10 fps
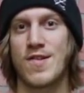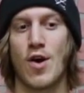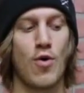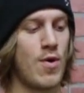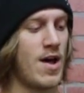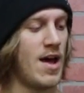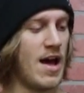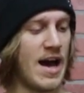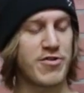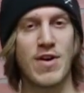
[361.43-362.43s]
So
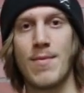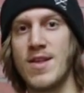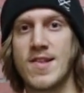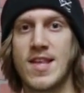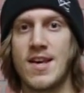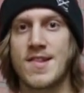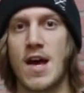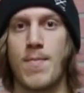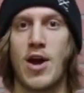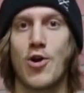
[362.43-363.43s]
I grabbed this
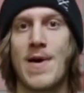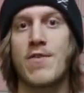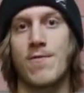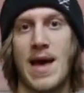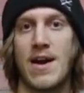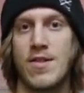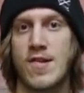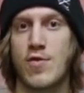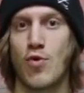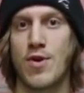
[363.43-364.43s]
TSI Paramount from out of the
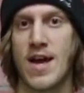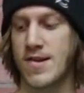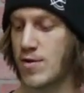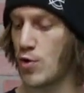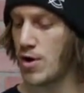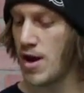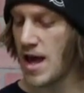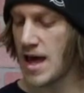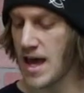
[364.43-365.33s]
store next door,